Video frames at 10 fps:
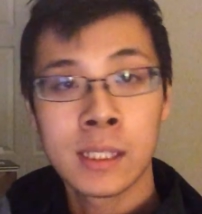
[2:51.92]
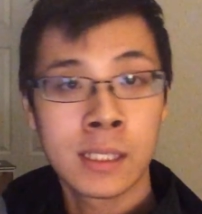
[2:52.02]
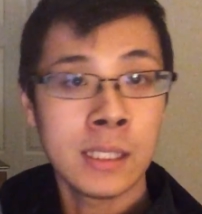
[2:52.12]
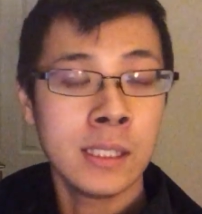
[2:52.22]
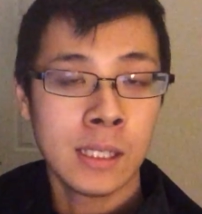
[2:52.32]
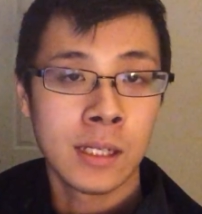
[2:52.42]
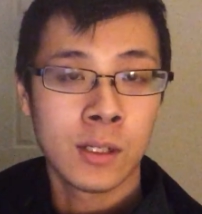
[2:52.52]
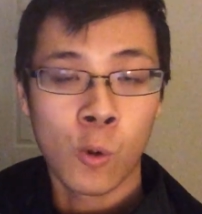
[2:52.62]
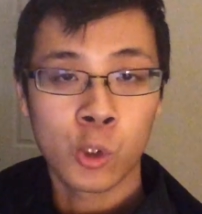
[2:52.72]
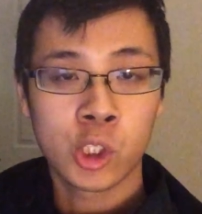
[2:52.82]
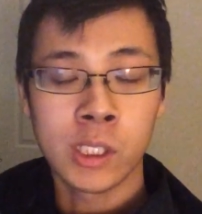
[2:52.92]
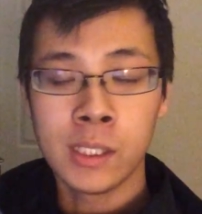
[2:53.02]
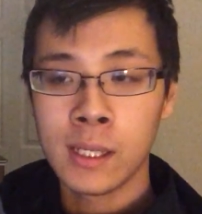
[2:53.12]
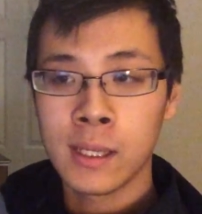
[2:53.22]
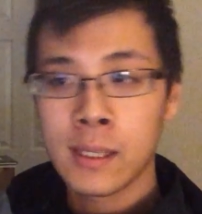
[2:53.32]
he or
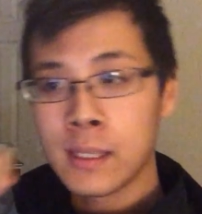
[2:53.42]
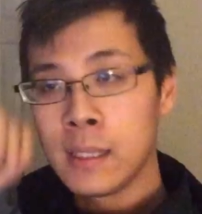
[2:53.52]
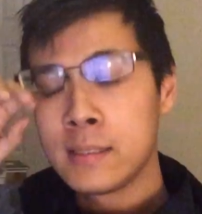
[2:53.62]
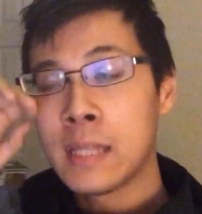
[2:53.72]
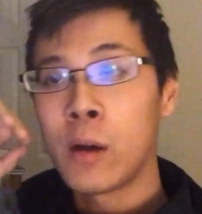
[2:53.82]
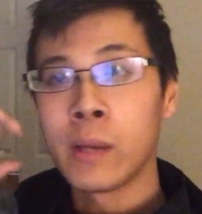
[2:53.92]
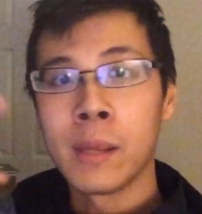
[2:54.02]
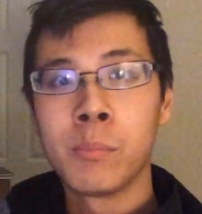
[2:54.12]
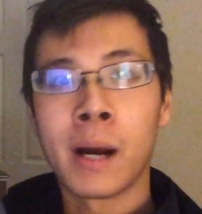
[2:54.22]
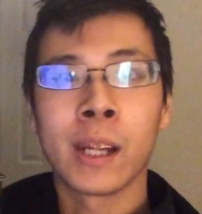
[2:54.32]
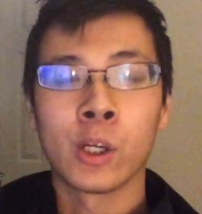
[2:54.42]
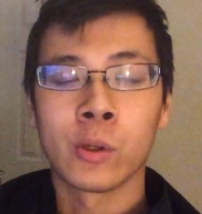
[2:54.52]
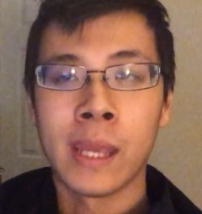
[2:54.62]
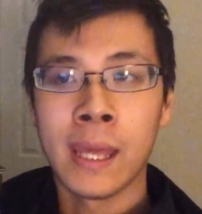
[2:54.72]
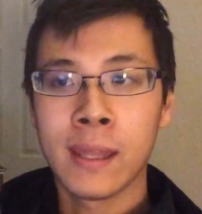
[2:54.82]
she is now a
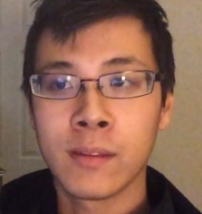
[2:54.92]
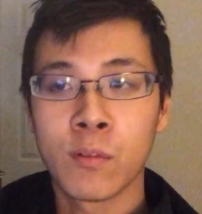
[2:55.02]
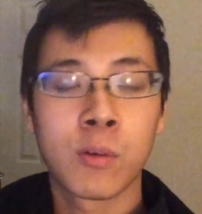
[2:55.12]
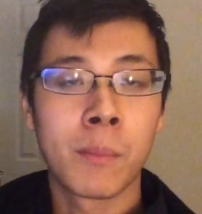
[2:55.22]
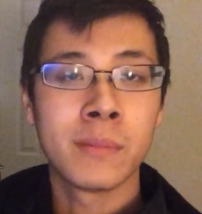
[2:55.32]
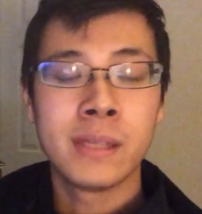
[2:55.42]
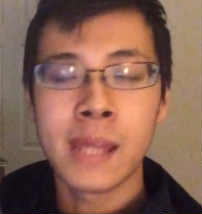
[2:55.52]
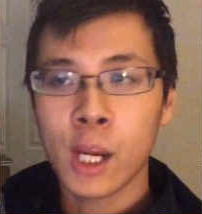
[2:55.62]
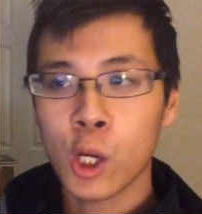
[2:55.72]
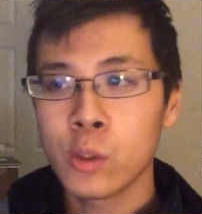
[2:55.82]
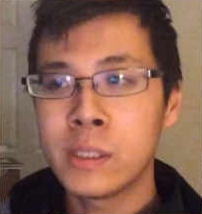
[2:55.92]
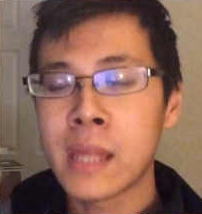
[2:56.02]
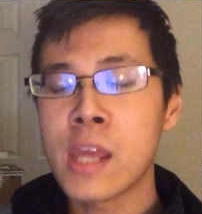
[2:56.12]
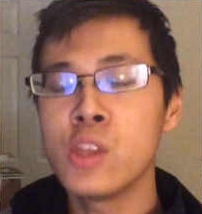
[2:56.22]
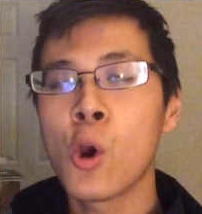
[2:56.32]
buyer. And from there,
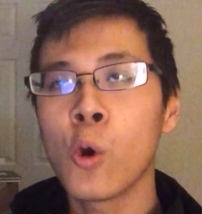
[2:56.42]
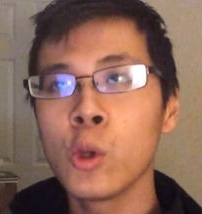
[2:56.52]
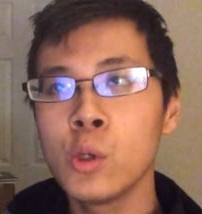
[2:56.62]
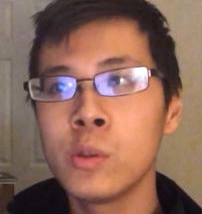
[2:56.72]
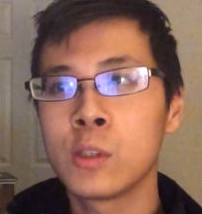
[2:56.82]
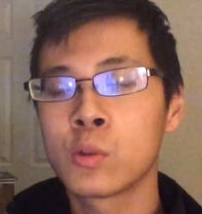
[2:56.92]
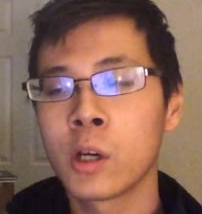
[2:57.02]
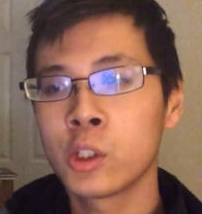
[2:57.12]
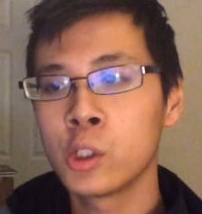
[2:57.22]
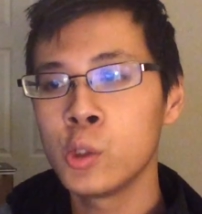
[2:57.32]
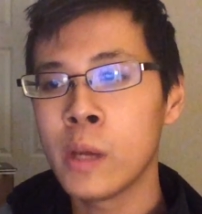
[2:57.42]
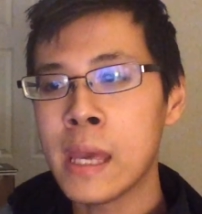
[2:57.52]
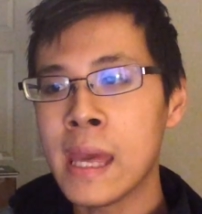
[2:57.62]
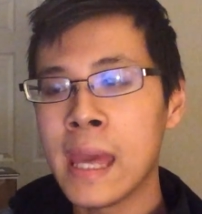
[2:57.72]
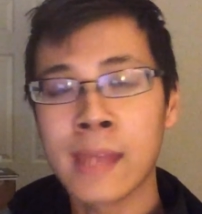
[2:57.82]
they know you, they trust you,
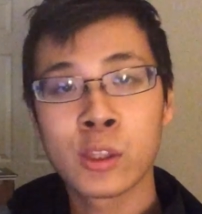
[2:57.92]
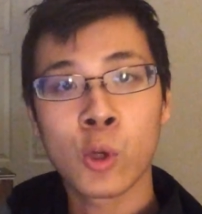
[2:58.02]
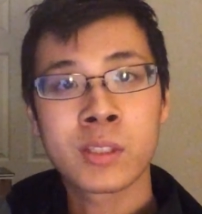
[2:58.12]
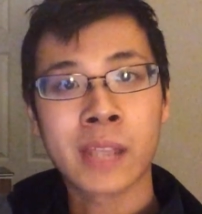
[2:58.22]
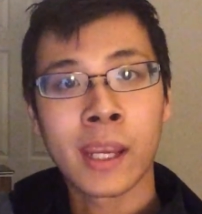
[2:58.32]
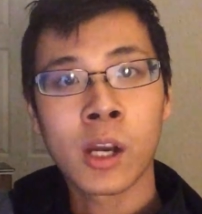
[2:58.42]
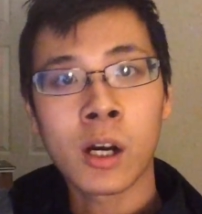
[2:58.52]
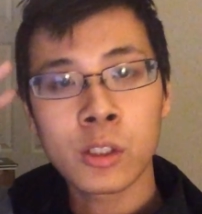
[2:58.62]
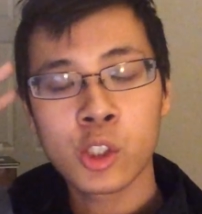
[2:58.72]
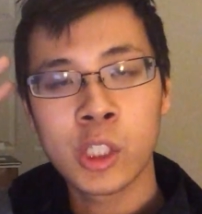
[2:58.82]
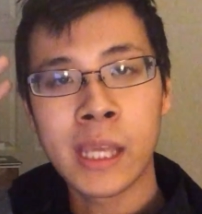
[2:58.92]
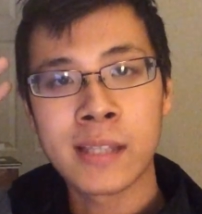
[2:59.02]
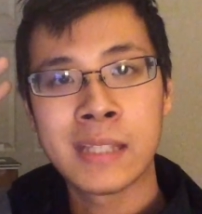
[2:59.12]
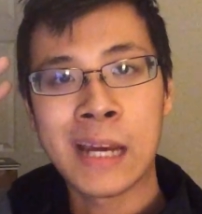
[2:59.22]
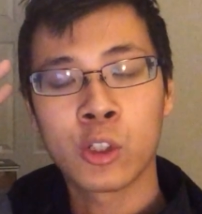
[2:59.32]
and their psychology
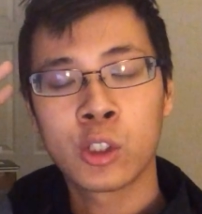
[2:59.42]
has now